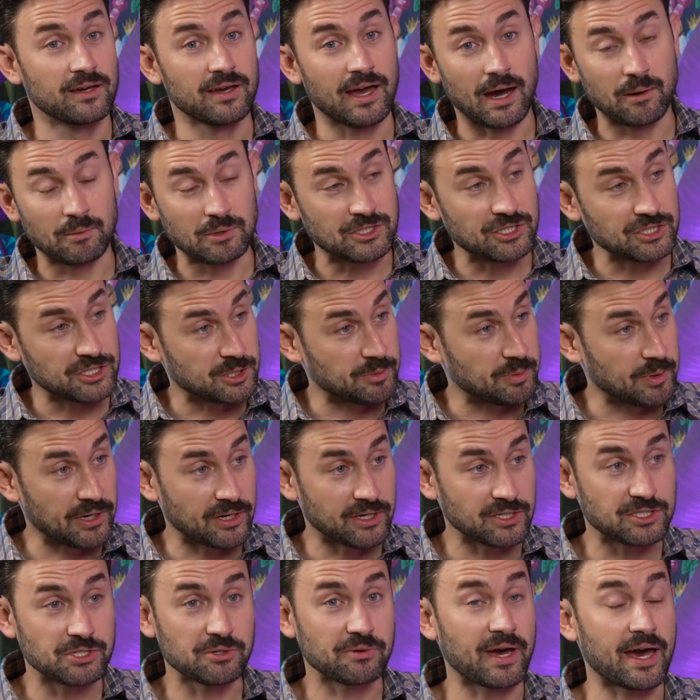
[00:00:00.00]
How much
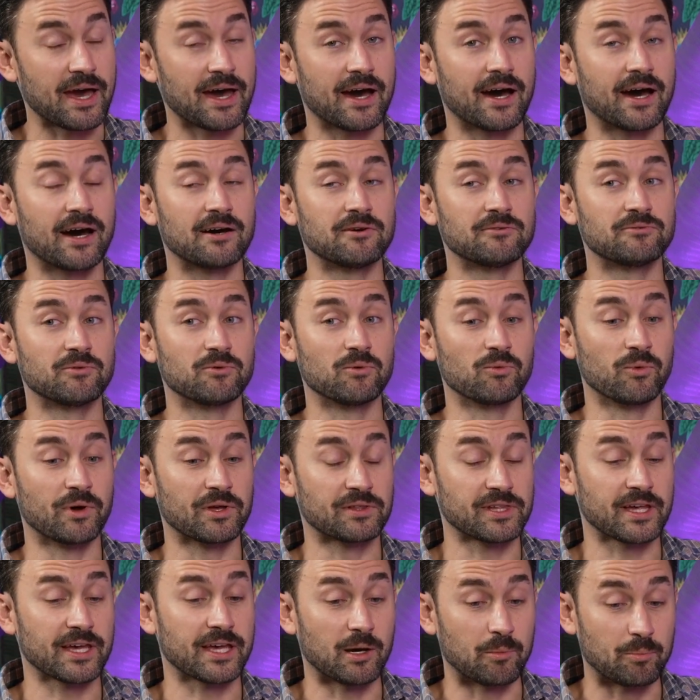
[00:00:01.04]
experience you have
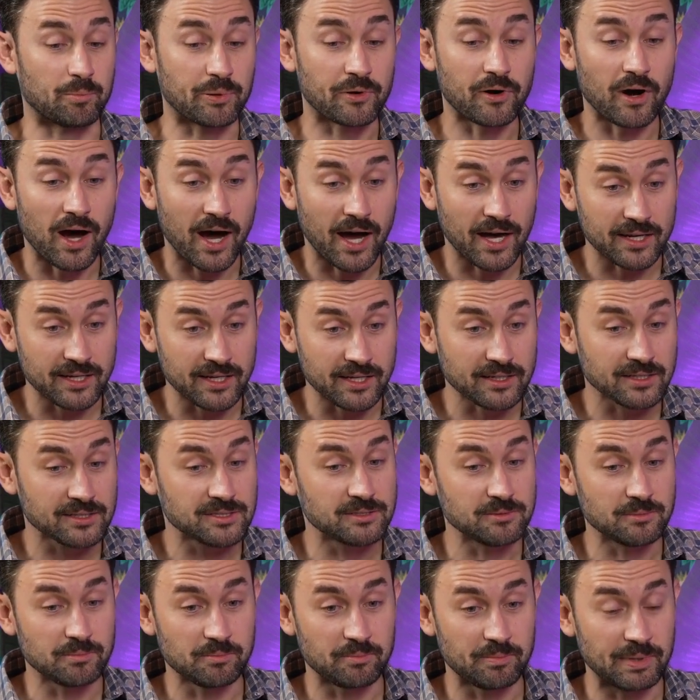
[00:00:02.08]
with like a
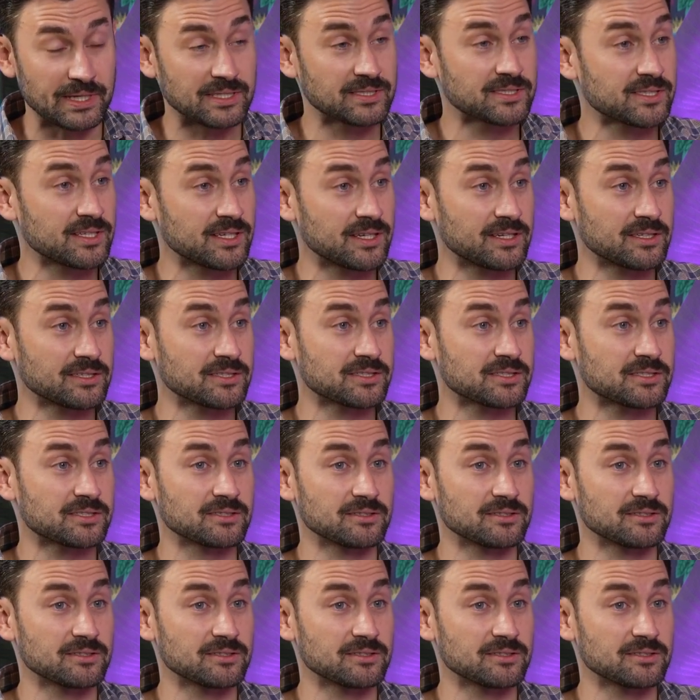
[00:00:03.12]
product business.